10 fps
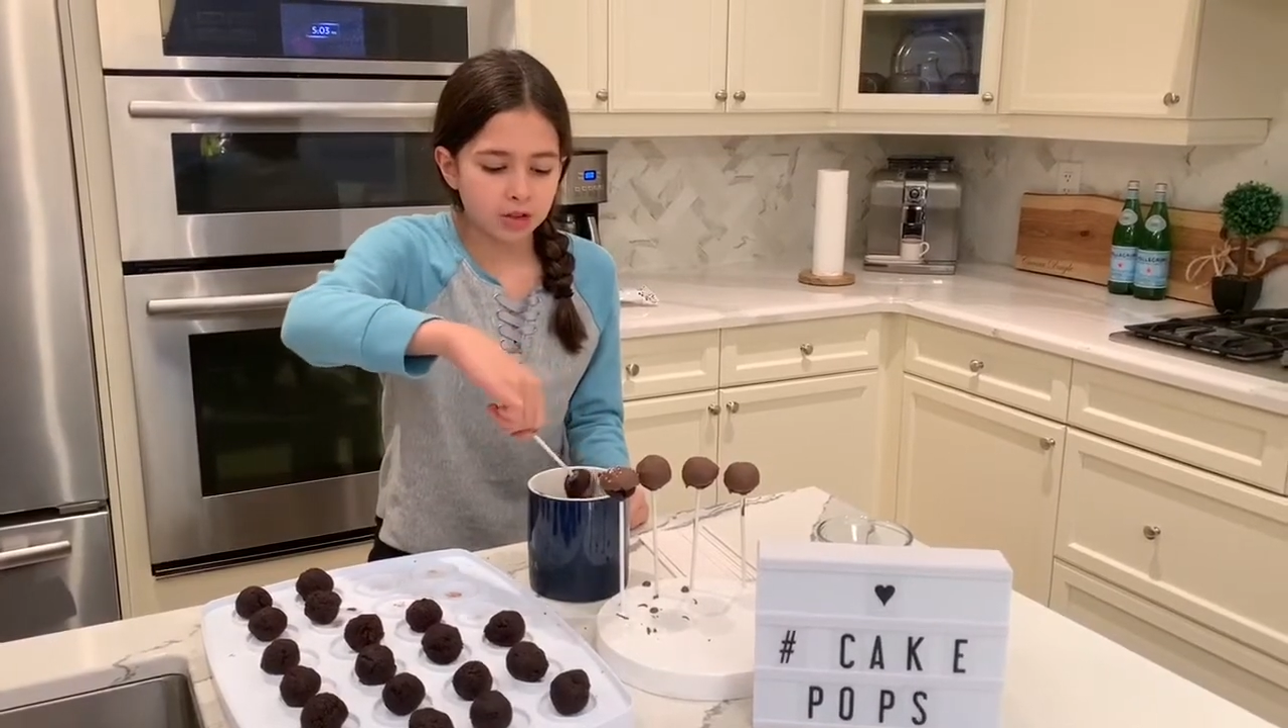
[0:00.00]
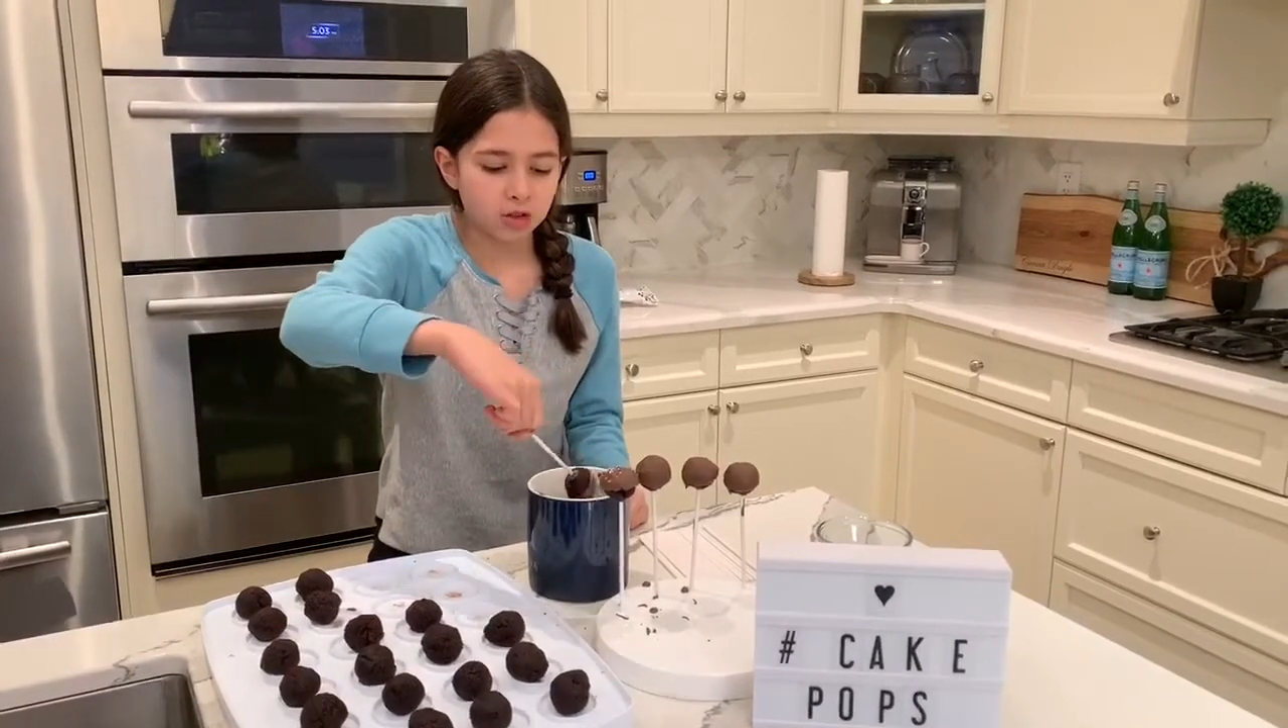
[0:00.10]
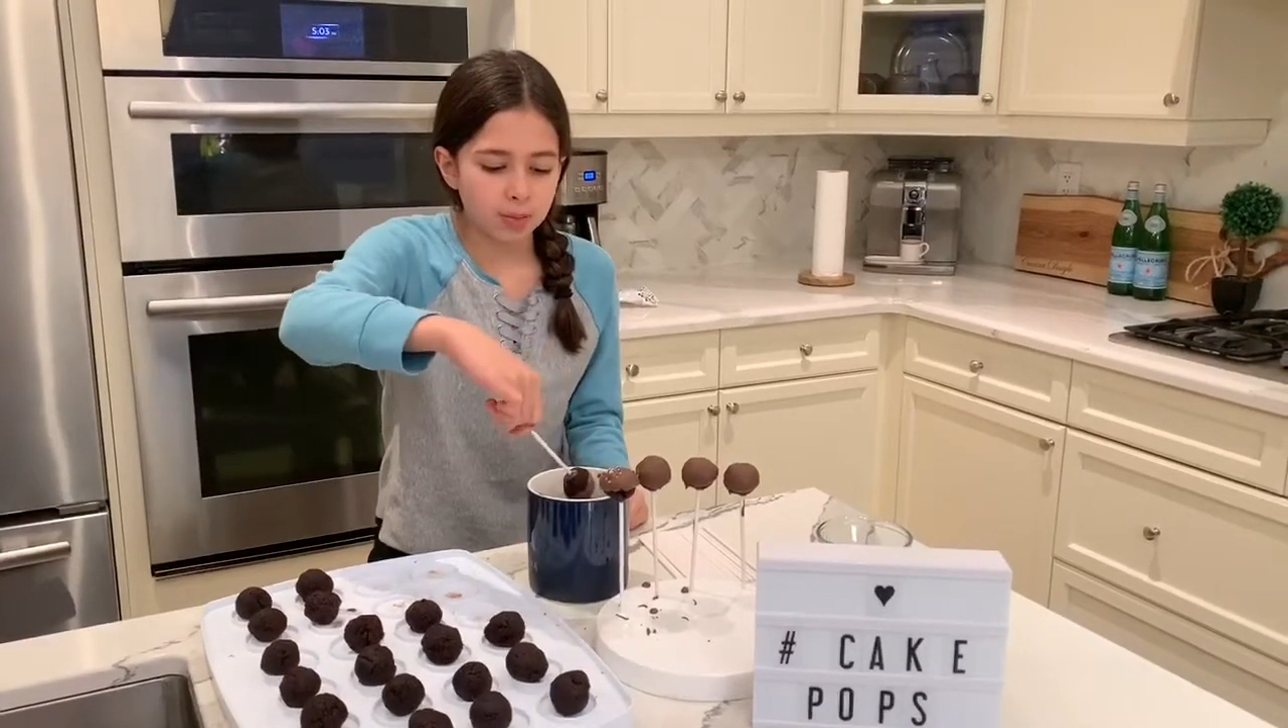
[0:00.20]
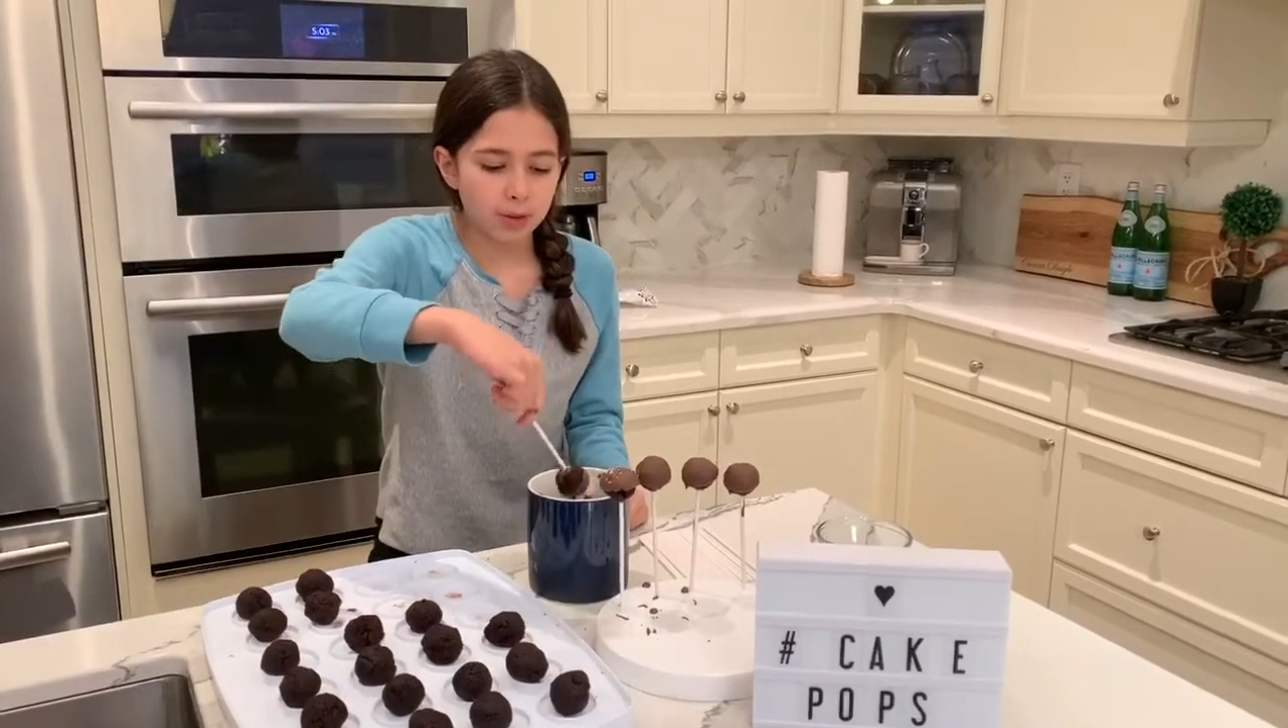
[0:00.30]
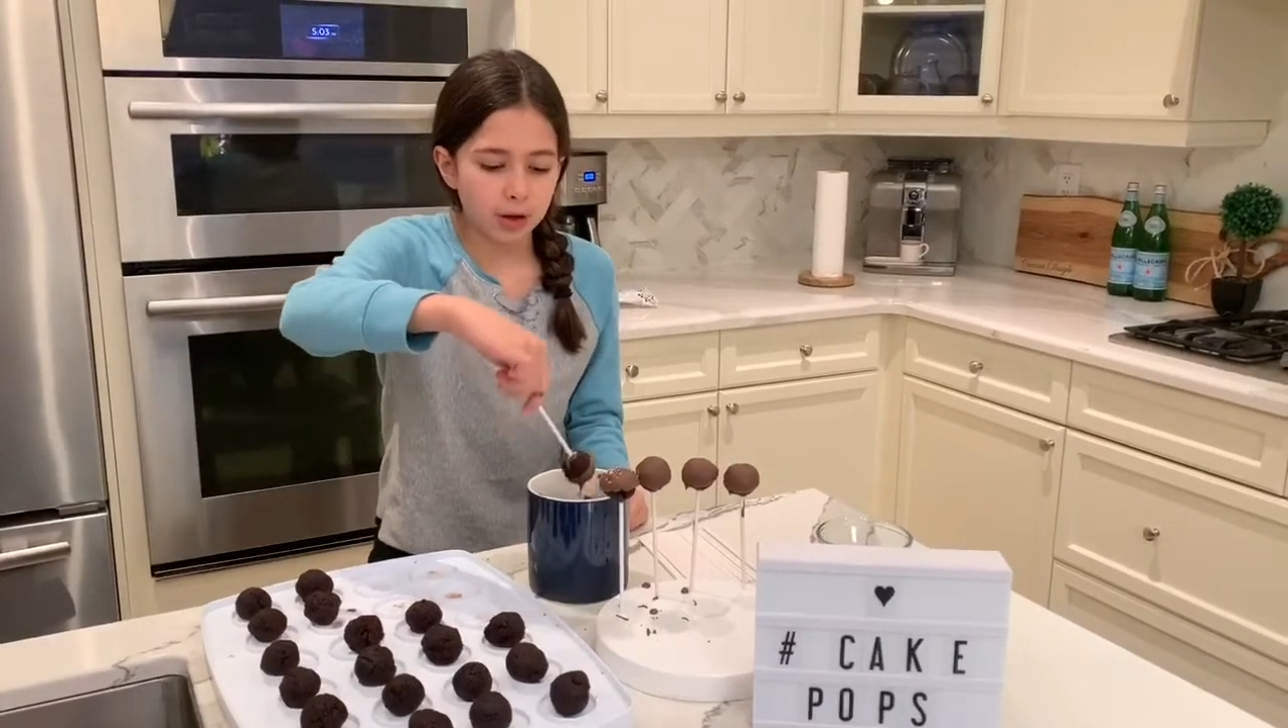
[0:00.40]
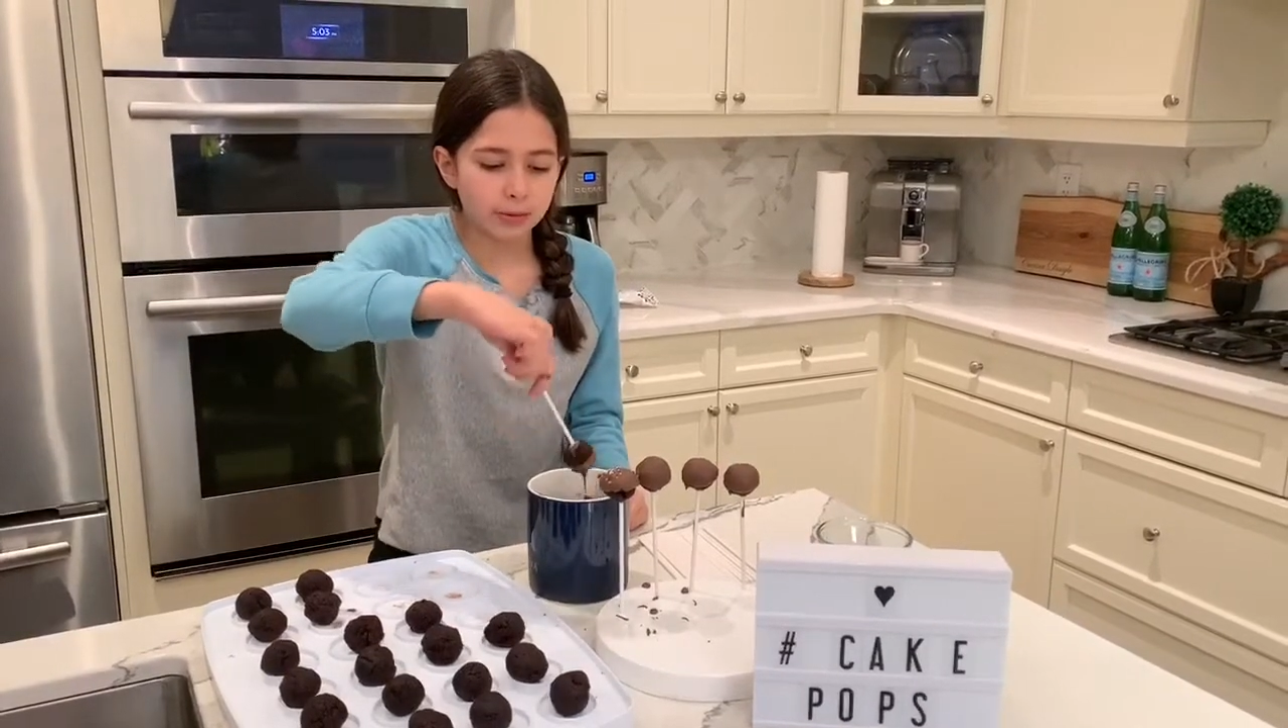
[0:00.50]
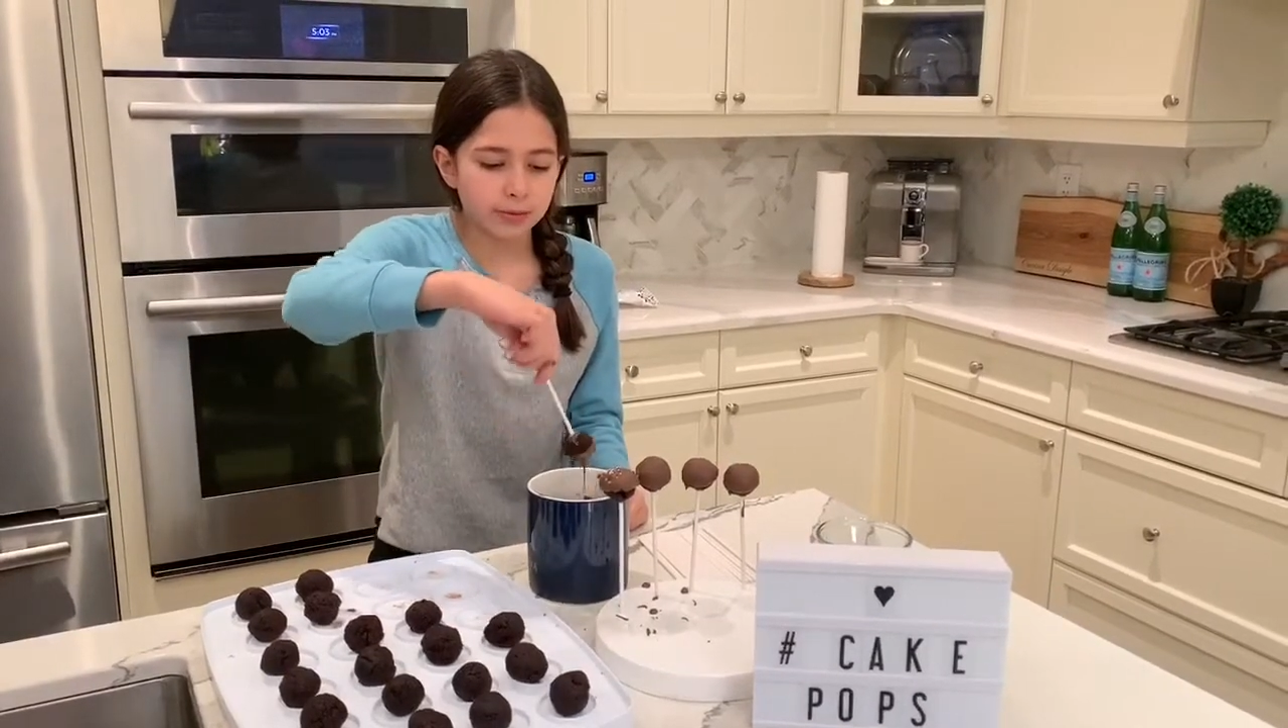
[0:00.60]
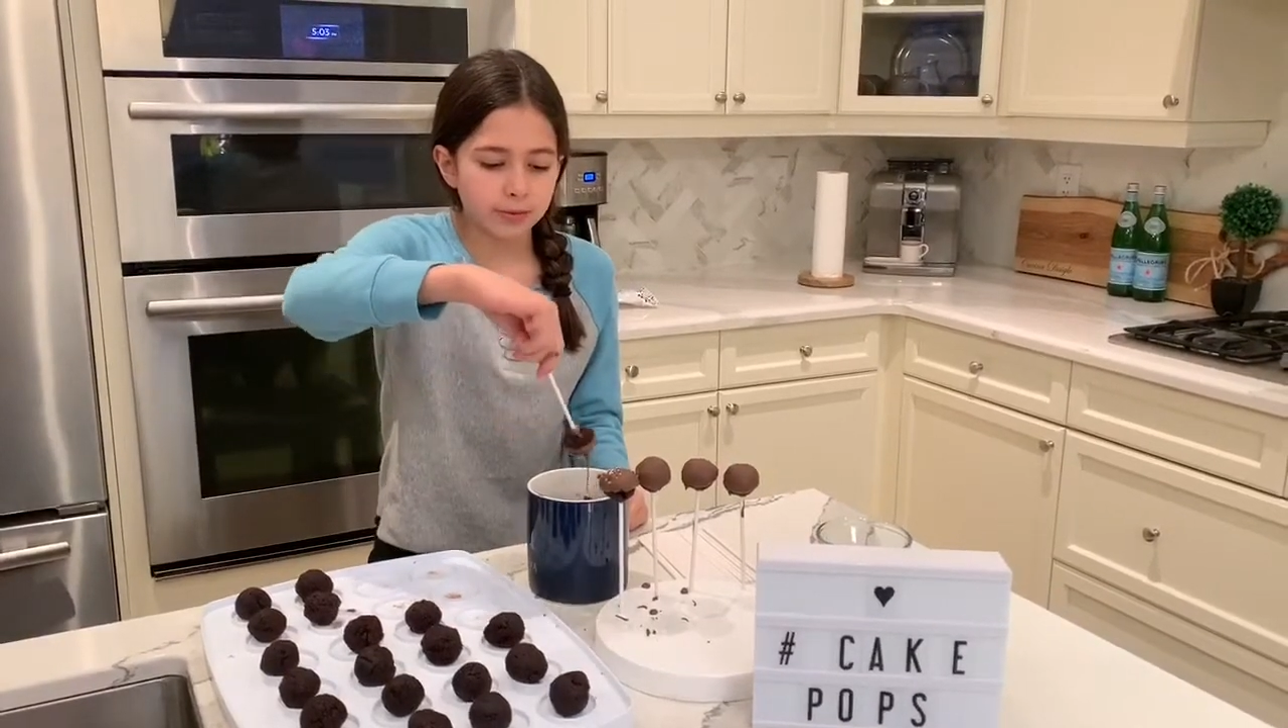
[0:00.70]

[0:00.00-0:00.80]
drip off.